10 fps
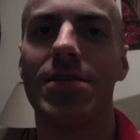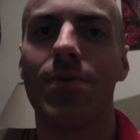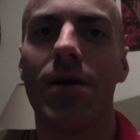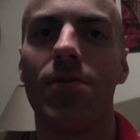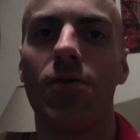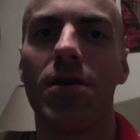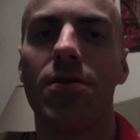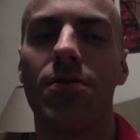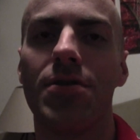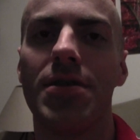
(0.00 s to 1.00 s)
That's probably one
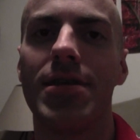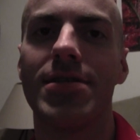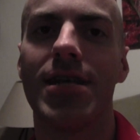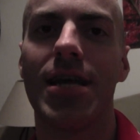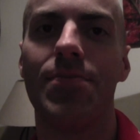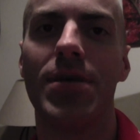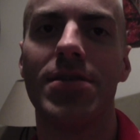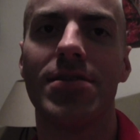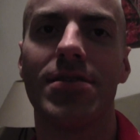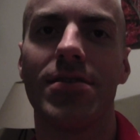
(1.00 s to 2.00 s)
of the only things that I
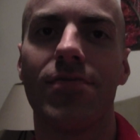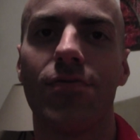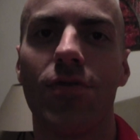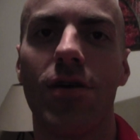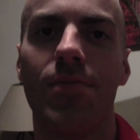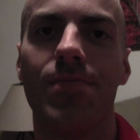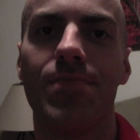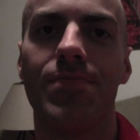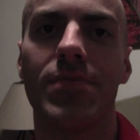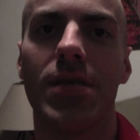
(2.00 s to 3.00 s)
miss
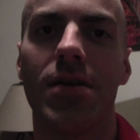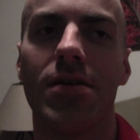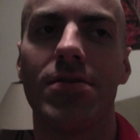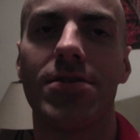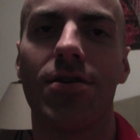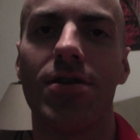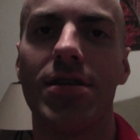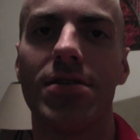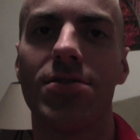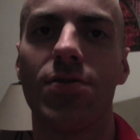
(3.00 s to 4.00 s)
from
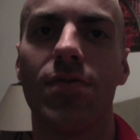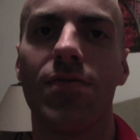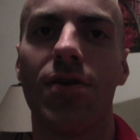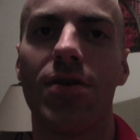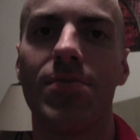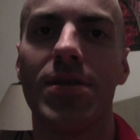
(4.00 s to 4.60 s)
starting this so far.